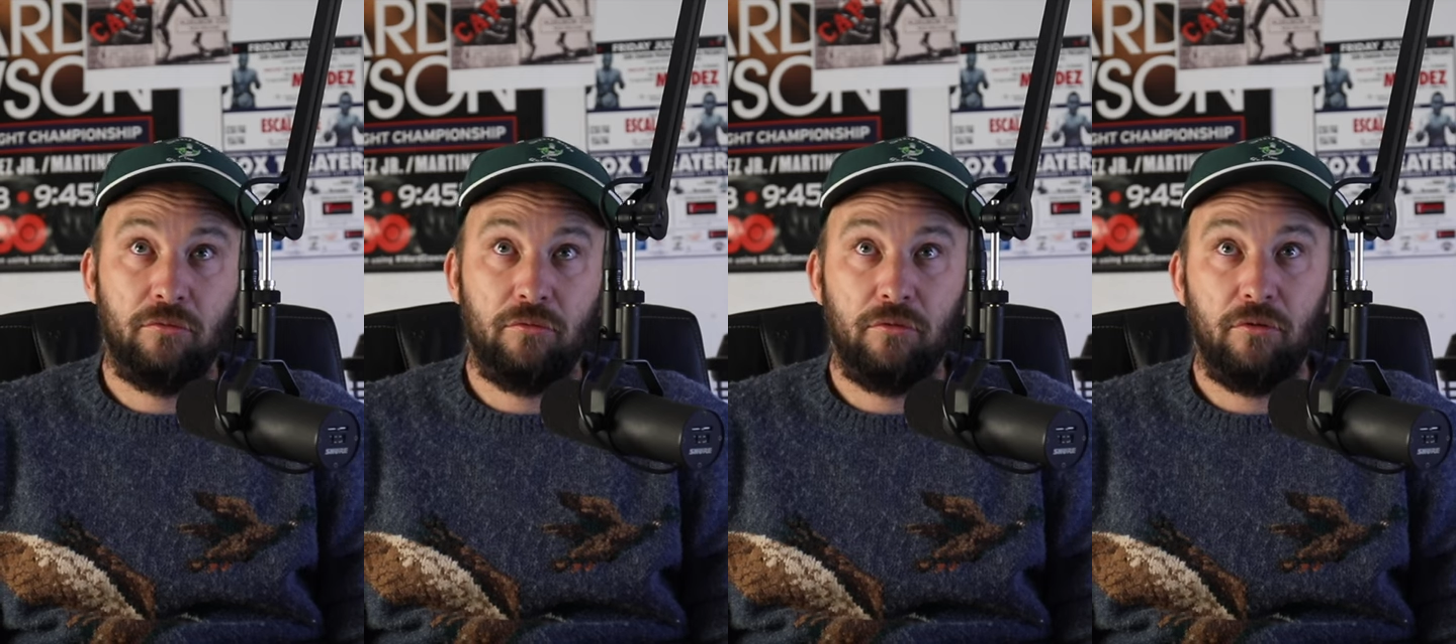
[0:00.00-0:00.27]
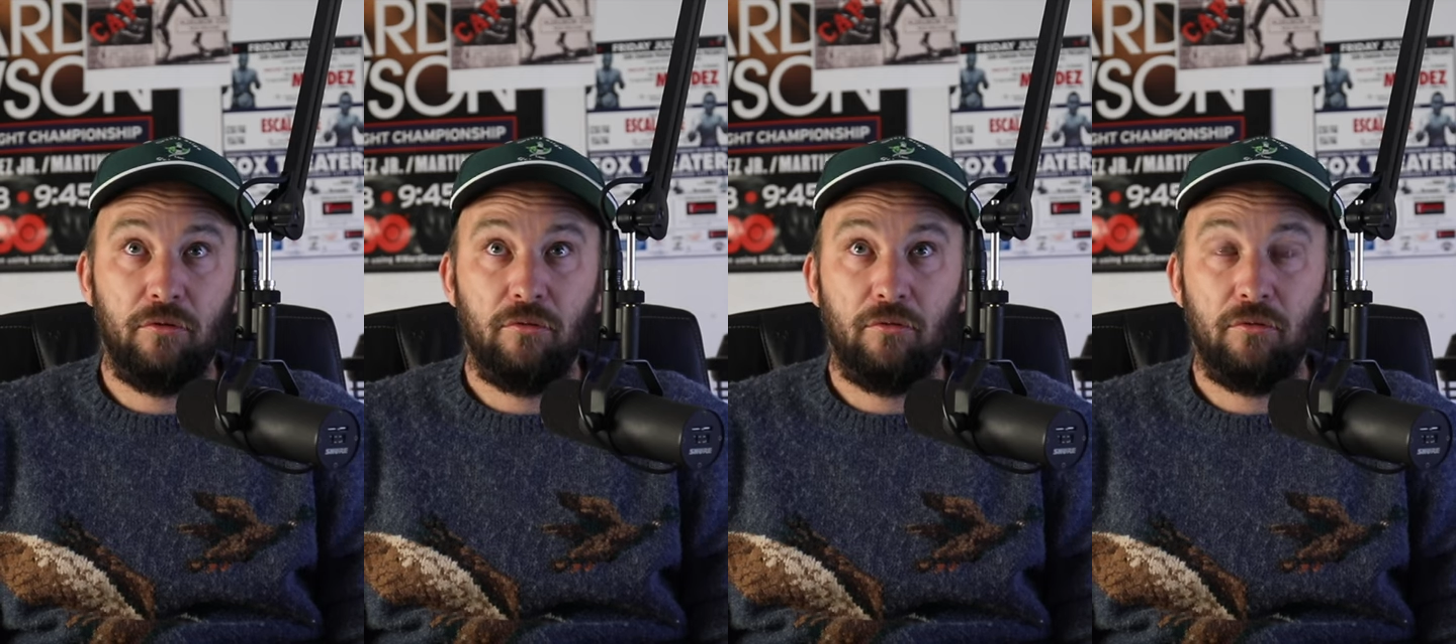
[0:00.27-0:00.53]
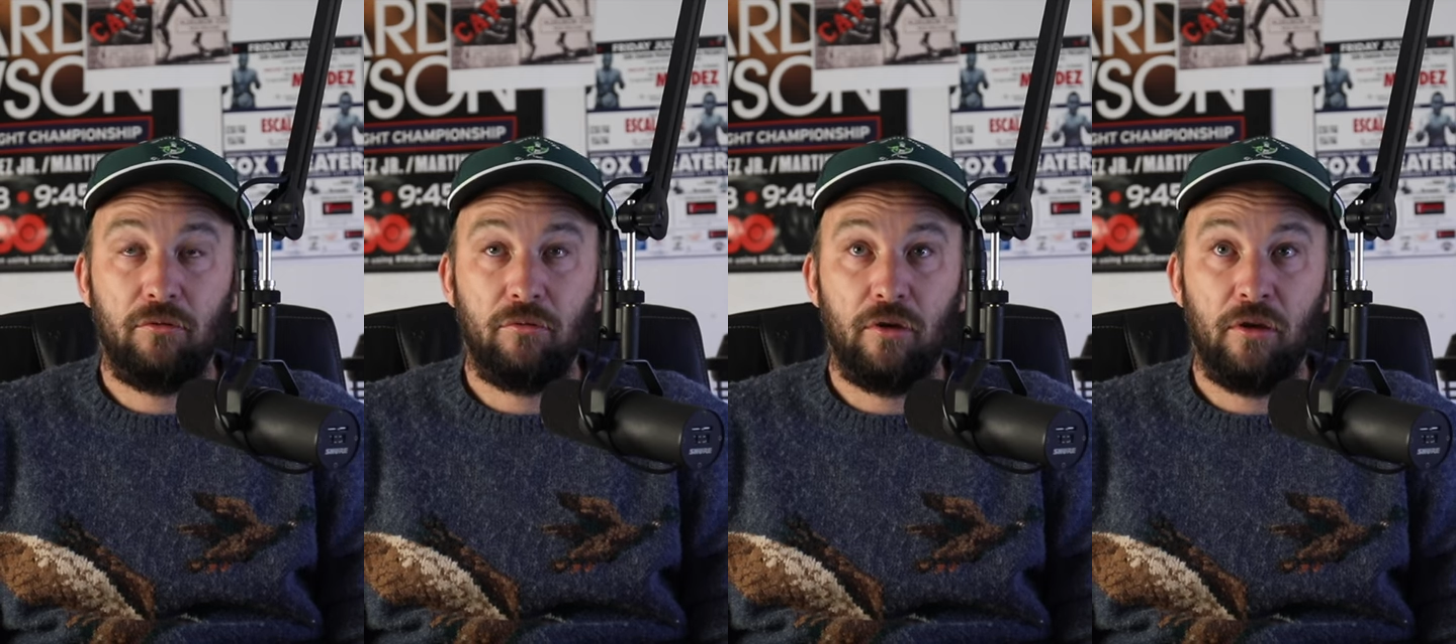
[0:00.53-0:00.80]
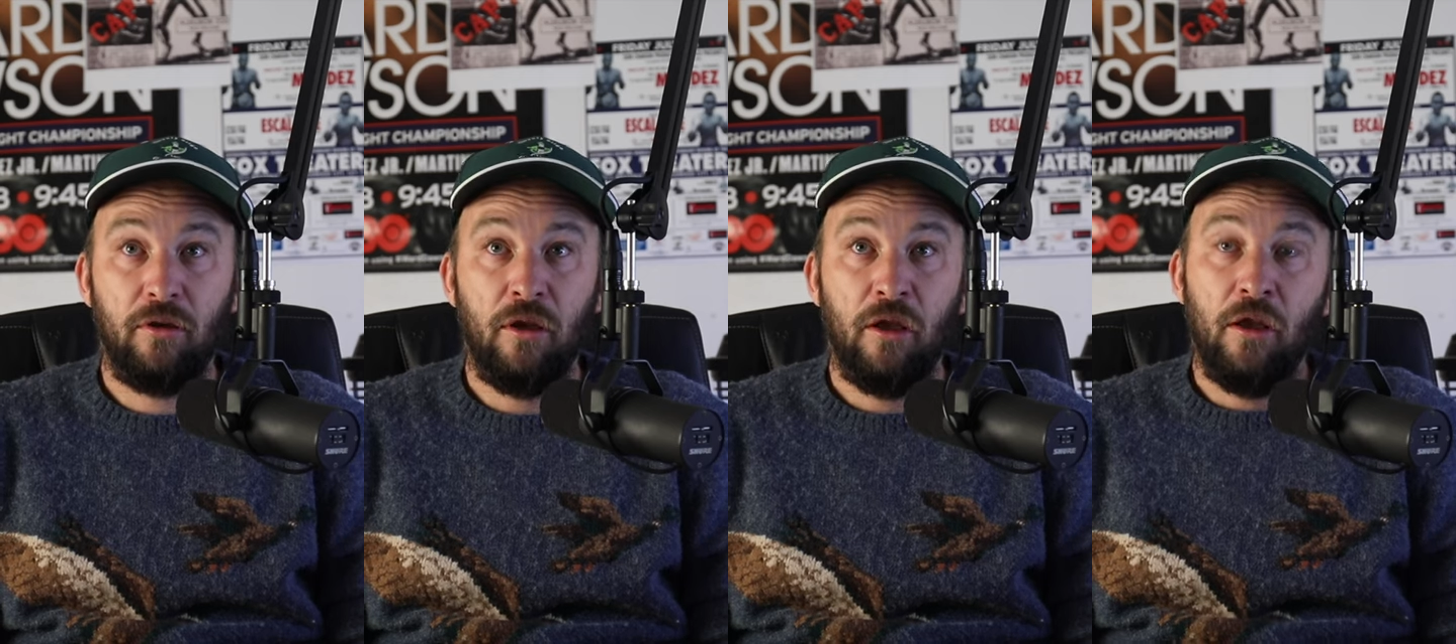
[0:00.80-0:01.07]
two,
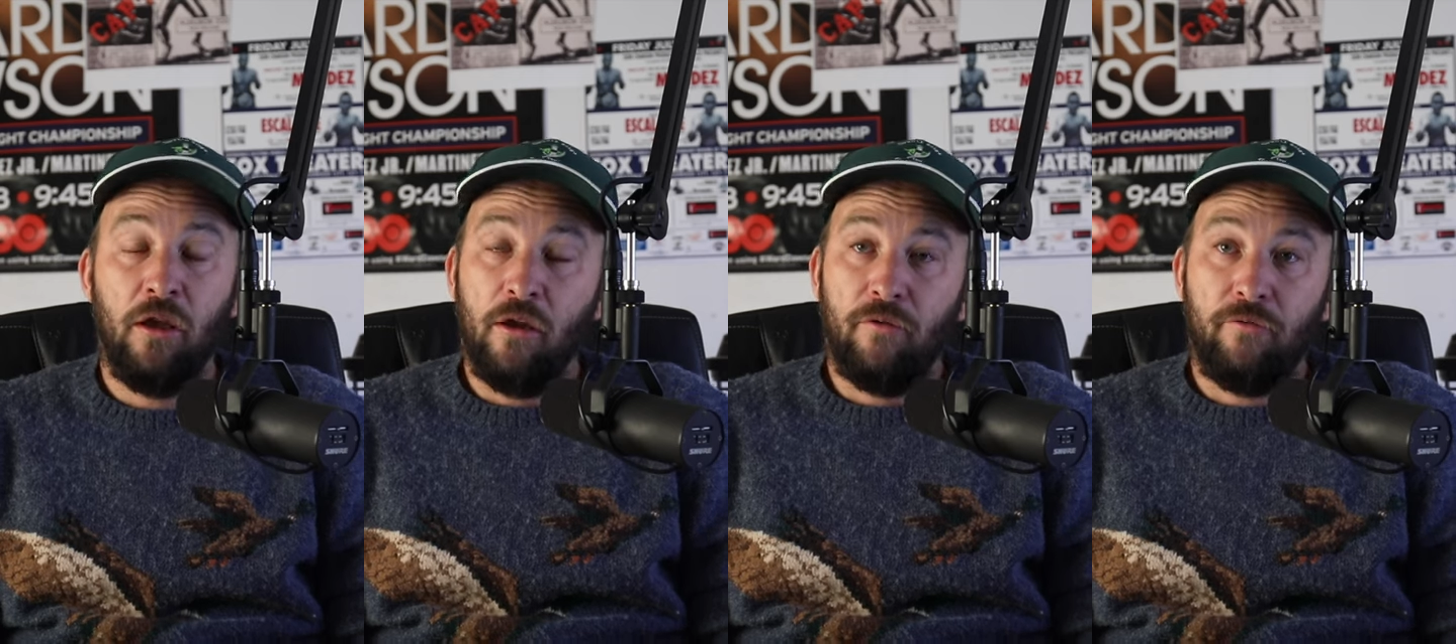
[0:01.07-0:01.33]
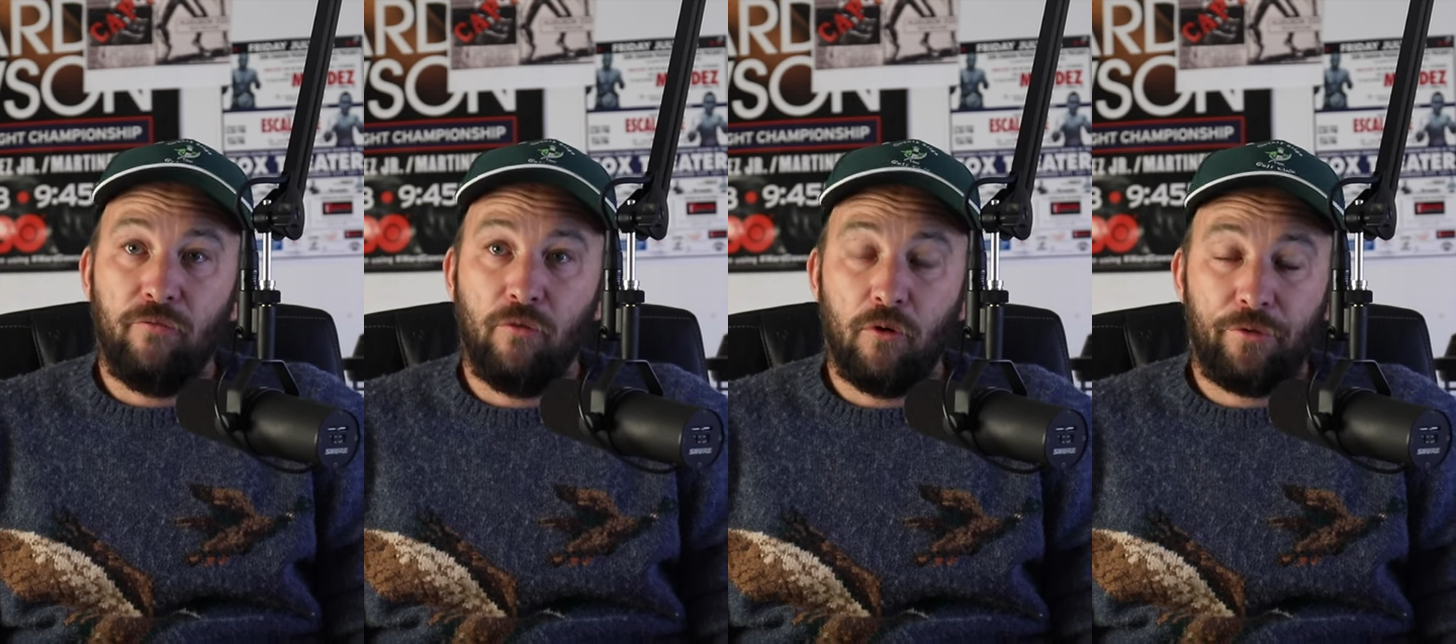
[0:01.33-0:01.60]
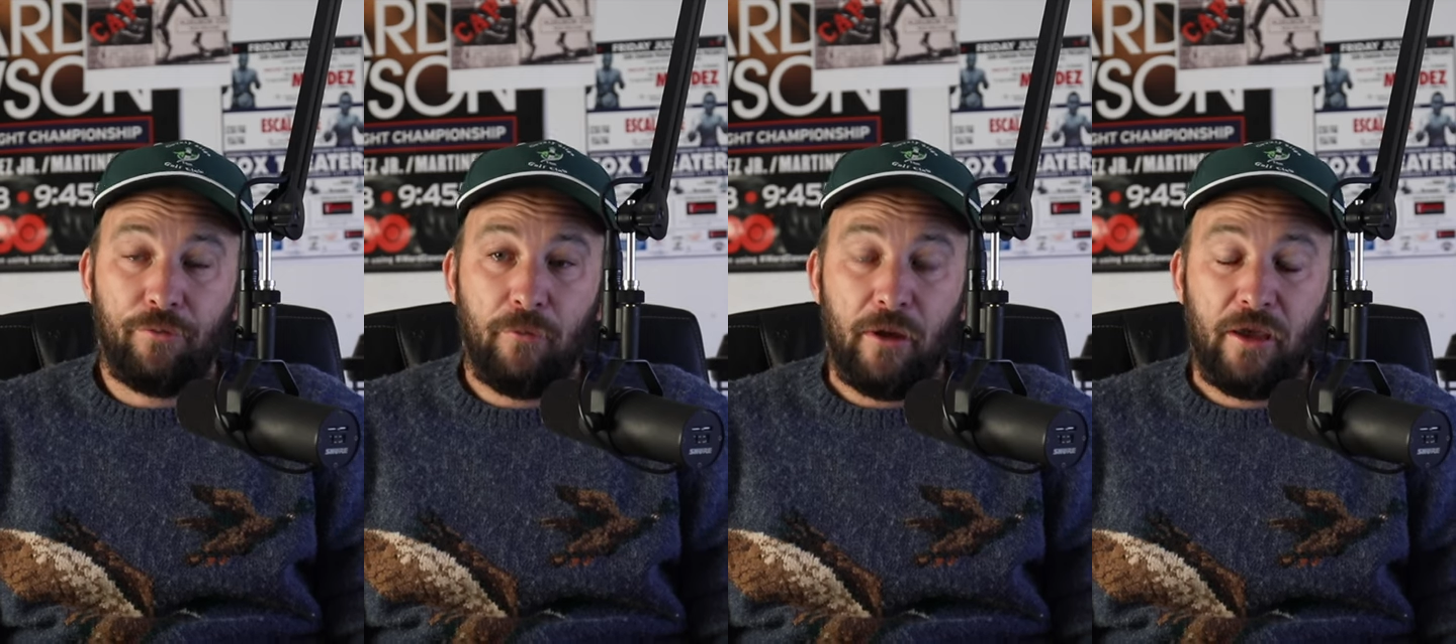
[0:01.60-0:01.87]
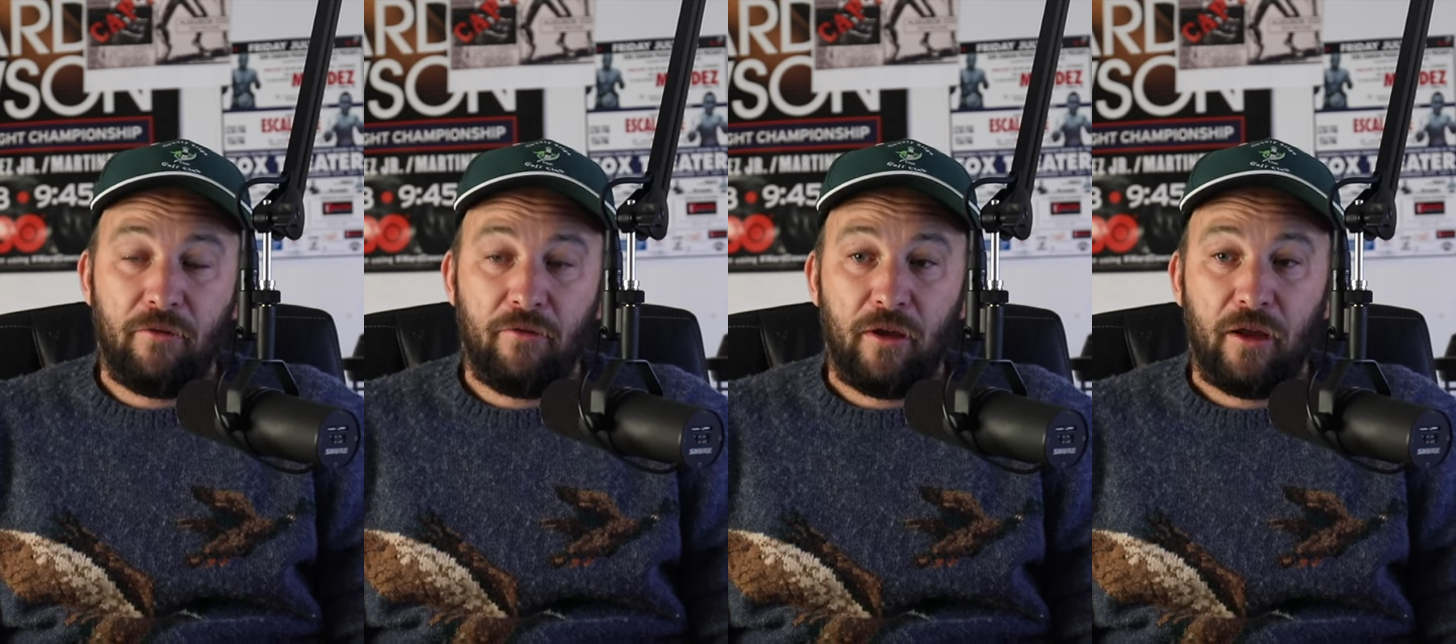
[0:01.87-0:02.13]
three, fourth
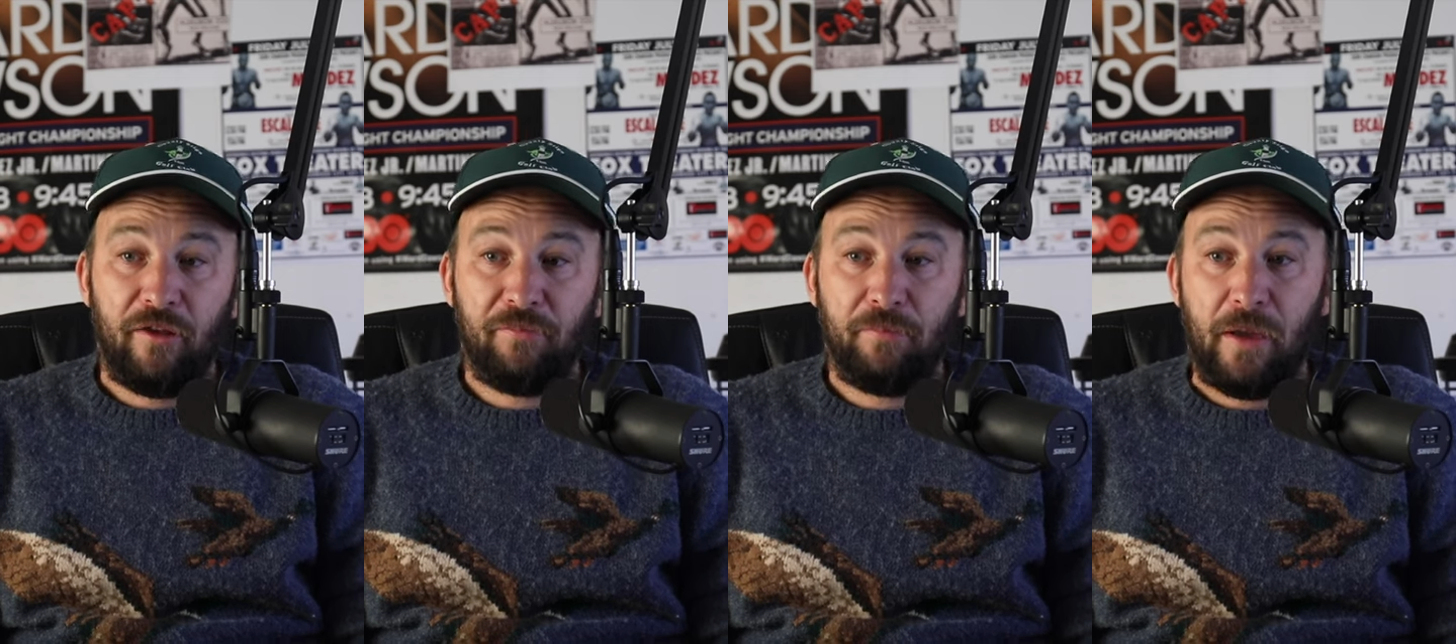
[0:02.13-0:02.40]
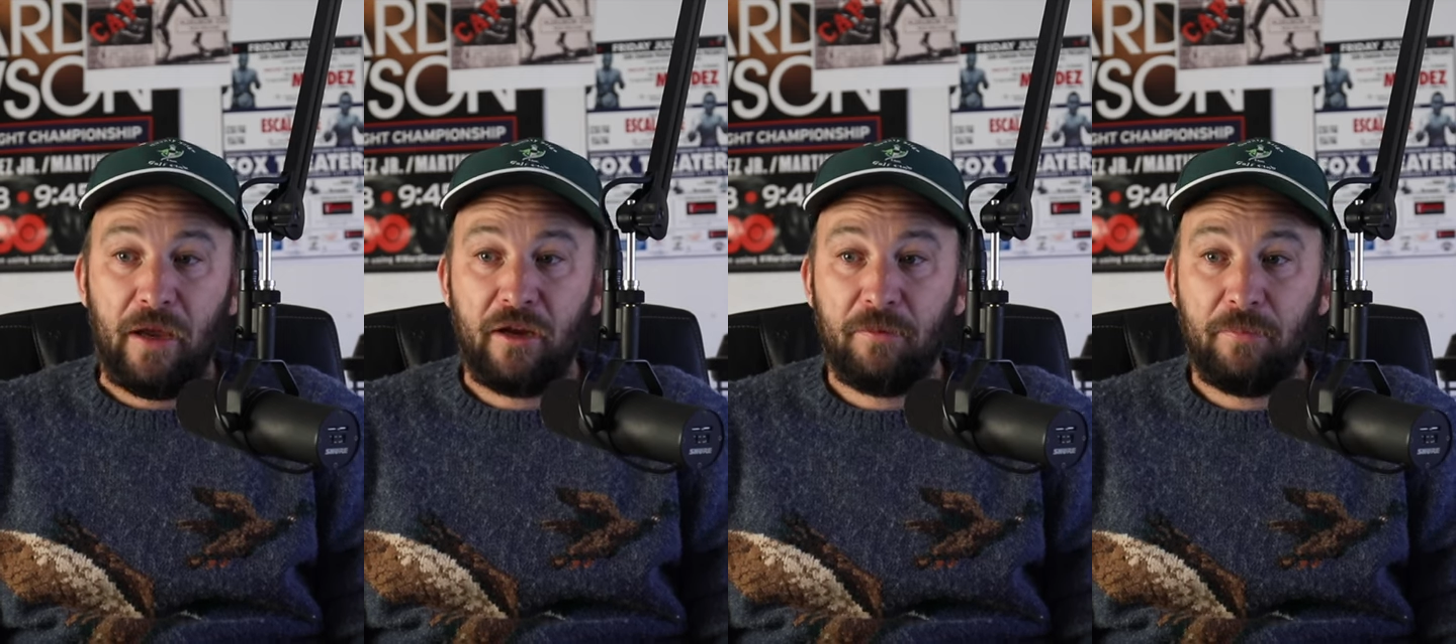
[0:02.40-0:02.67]
weight class back